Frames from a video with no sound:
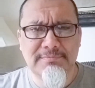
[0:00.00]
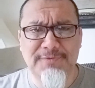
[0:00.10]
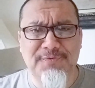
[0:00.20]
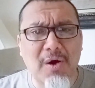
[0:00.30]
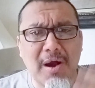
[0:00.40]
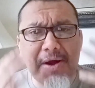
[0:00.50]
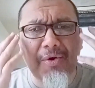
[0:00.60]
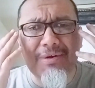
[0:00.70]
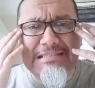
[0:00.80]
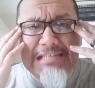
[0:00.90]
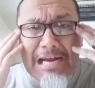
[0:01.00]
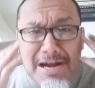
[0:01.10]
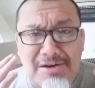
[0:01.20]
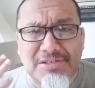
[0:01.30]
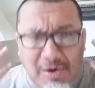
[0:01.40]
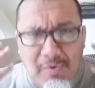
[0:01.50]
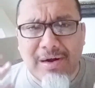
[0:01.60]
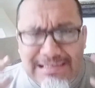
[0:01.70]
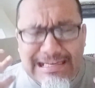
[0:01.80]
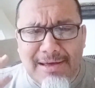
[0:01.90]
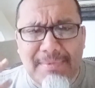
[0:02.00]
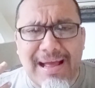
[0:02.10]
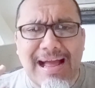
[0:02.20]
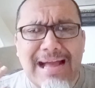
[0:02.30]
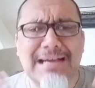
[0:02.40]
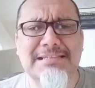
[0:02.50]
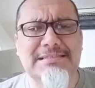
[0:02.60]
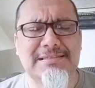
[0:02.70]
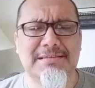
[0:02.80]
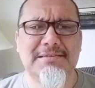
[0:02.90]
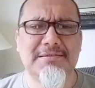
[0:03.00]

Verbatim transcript: before I know it, tears are running down my eyes.